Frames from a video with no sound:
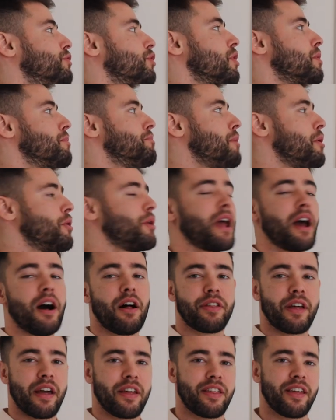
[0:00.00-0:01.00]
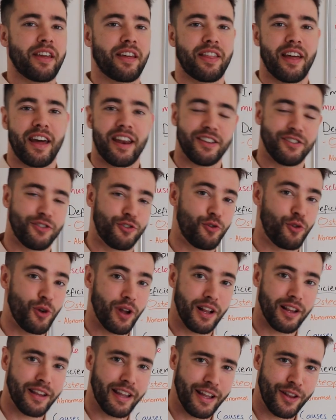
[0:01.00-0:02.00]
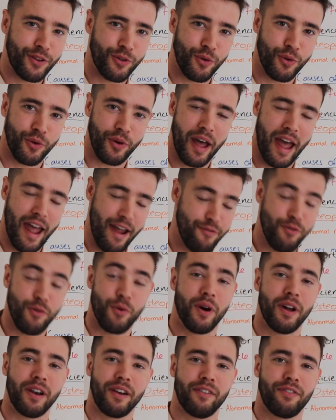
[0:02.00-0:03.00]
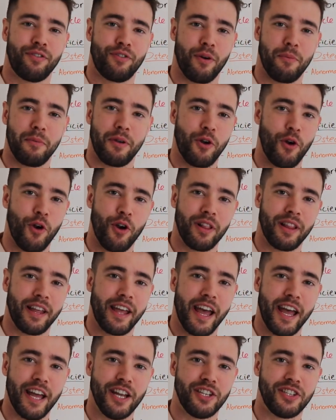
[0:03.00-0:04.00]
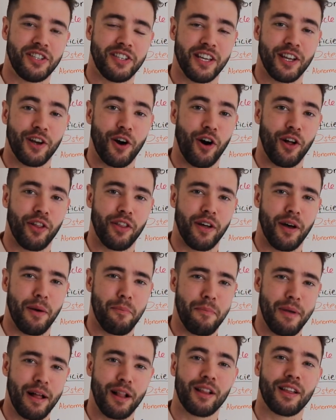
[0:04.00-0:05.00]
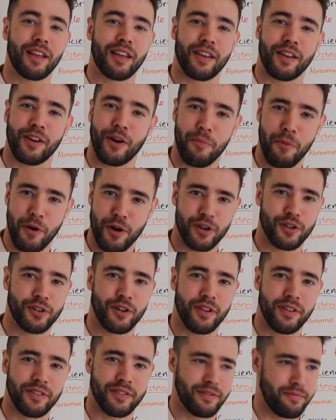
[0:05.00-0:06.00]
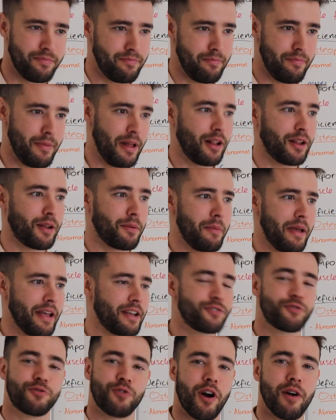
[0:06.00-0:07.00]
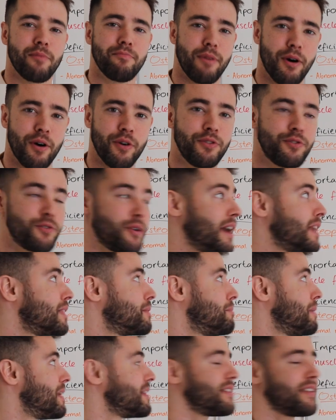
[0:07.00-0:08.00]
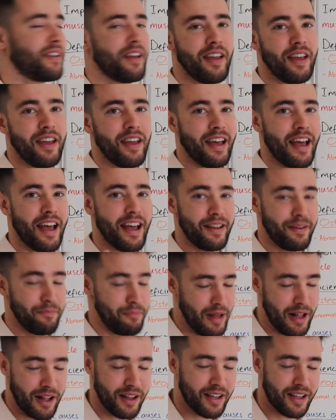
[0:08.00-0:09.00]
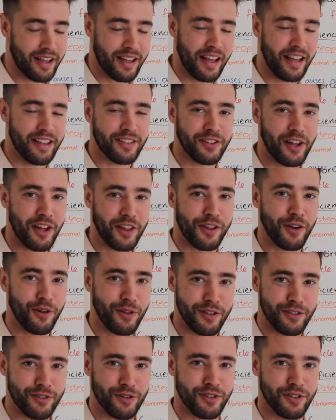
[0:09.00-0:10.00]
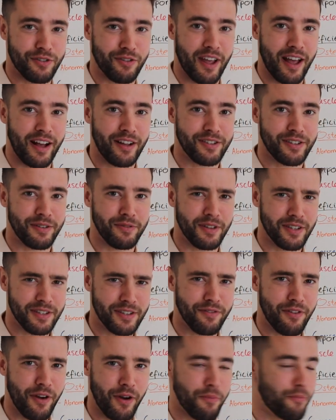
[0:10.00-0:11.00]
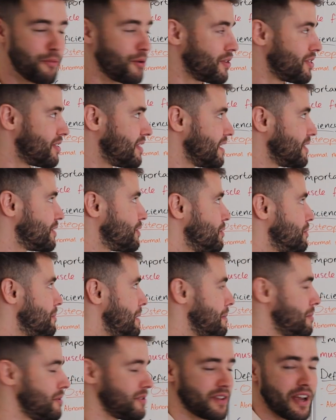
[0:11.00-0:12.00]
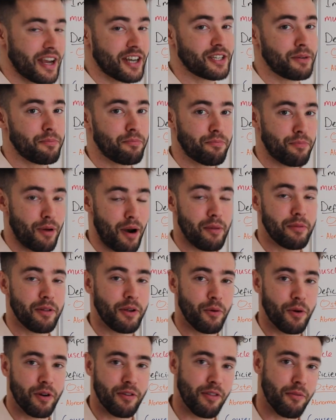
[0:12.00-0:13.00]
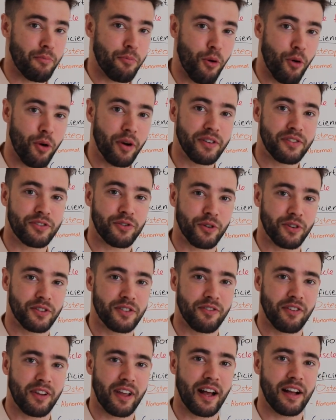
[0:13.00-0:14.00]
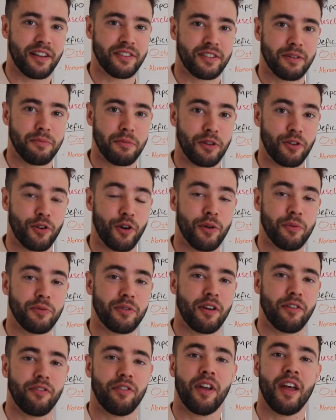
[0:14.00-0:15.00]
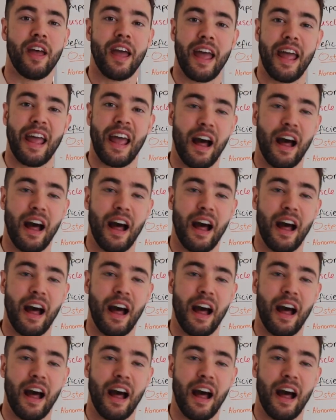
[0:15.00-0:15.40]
for bone health. I think that is drilled into everyone from an early age, seeing all the milk commercials. Milk makes strong bones, right? But milk is not the only source of calcium. This is a very important thing to remember. It's actually probably one of the poorest sources of calcium in terms of a